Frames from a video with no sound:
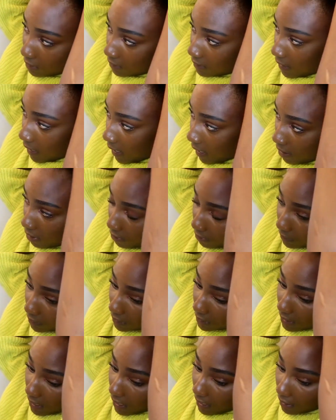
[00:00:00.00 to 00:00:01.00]
Help me
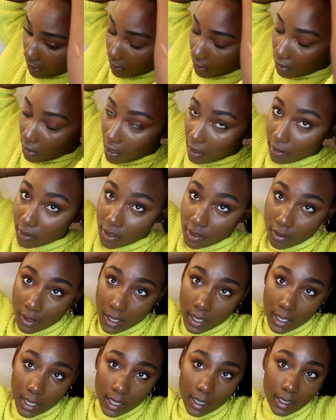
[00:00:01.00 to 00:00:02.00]
tag Outre
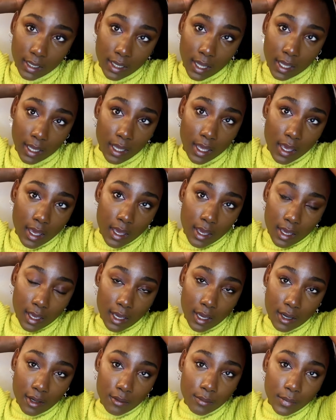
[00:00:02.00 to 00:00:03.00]
in it. Like,
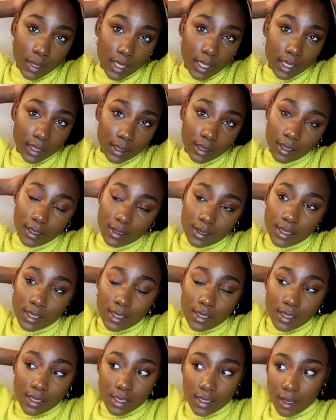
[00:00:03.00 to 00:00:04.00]
help me get their
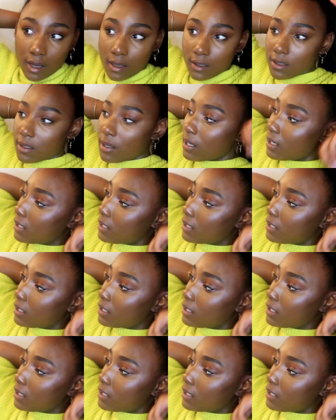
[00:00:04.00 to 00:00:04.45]
attention, y'all, so I